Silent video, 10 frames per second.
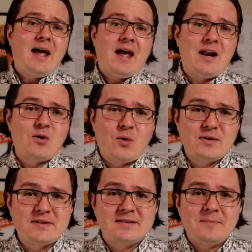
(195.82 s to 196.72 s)
And of
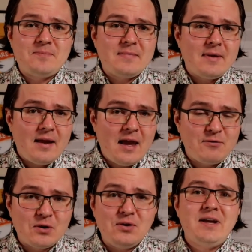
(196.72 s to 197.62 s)
course, if
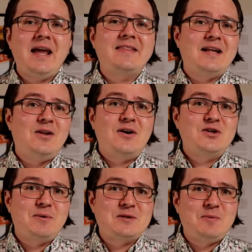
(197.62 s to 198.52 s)
you're looking at that
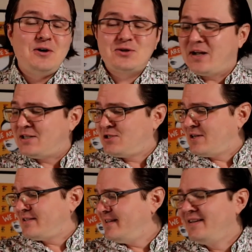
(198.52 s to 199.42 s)
long-term exposure, it's
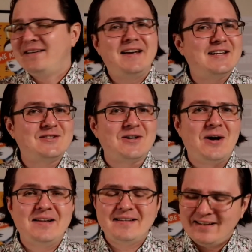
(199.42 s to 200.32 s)
just it's
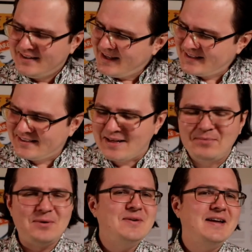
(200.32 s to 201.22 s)
solid, it's
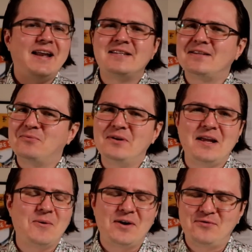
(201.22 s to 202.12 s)
simple, and it's a
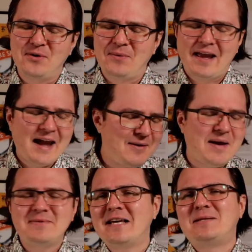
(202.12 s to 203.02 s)
really worry-free way. Anyway,
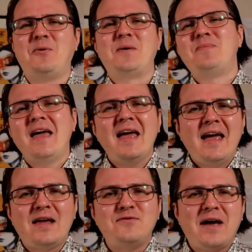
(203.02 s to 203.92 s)
besides the point.
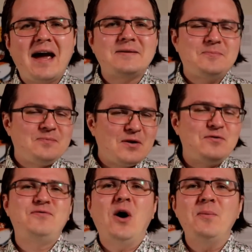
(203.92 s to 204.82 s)
In fact,
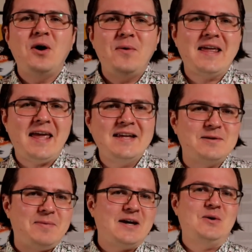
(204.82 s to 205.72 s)
FOMOing into
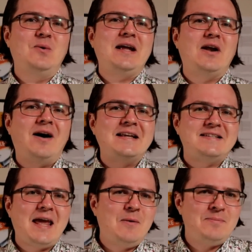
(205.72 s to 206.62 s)
Bitcoin on a
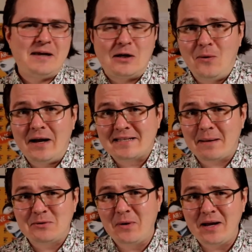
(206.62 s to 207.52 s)
day when Bitcoin is
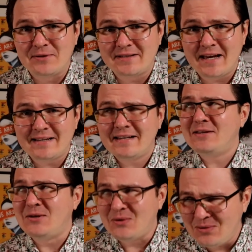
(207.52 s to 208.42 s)
up 20%,
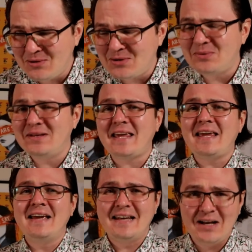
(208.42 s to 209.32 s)

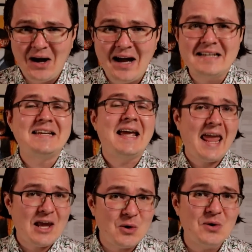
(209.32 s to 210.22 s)
usually not
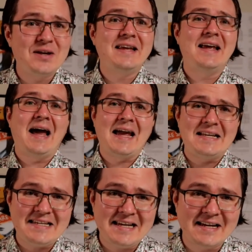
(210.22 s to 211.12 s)
a good
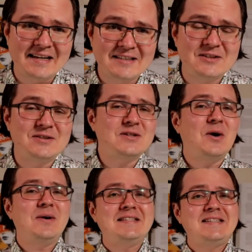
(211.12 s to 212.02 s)
idea.
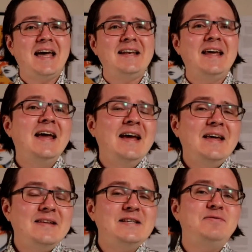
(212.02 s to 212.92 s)
So instead,
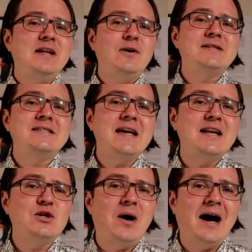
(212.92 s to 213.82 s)
this video is
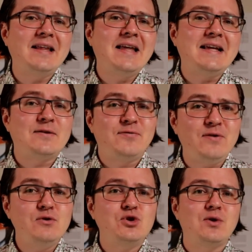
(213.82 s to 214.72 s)
intended to highlight the
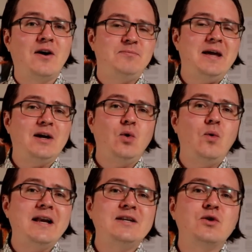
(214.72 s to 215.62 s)
future of
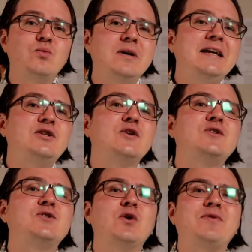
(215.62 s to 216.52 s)
Bitcoin and to really just
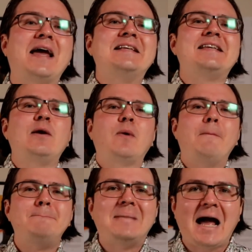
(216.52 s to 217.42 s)
serve as a
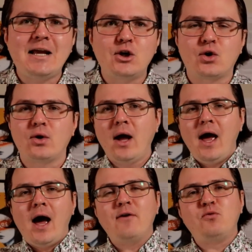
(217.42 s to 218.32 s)
reminder
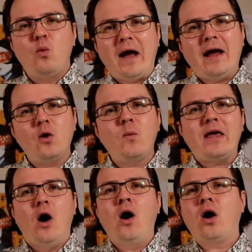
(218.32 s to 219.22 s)
of where
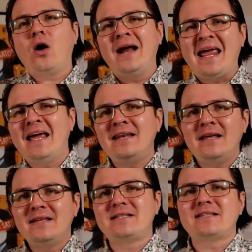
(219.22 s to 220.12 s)
we are in
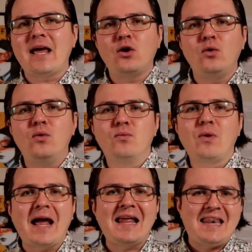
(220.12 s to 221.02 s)
the cycle
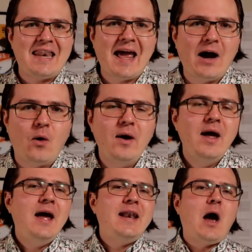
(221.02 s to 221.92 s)
right now.
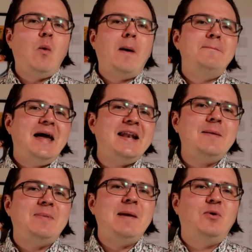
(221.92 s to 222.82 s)
Now, what many
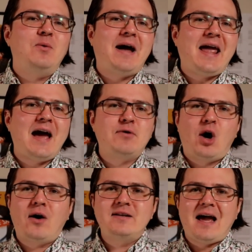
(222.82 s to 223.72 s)
people might have a
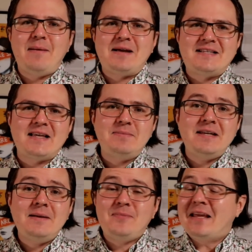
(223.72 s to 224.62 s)
hard time
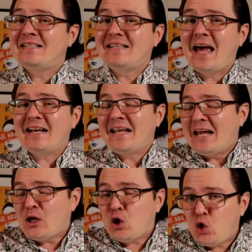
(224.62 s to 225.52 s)
accepting is that
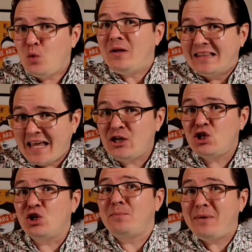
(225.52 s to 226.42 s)

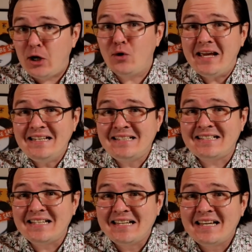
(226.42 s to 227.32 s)
accumulation
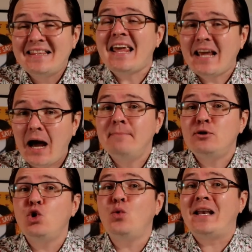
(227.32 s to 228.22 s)
periods, they come
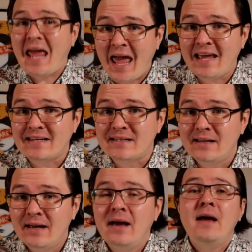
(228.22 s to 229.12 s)
to an end.
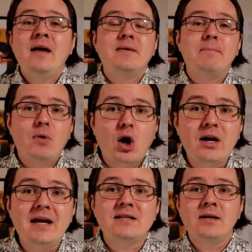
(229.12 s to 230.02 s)
The
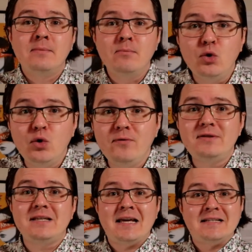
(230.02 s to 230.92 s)
market
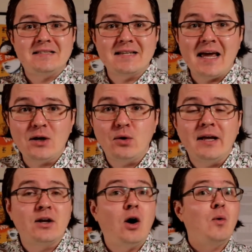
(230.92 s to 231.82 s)
moves in cycle.
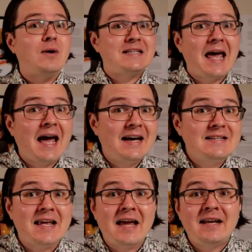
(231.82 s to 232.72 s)
It always
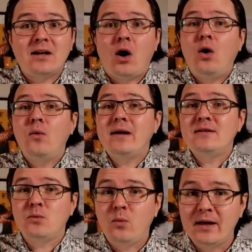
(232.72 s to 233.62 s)
has and it
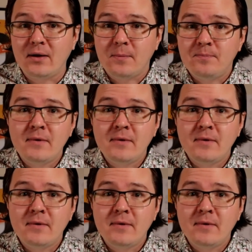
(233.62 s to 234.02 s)
always will.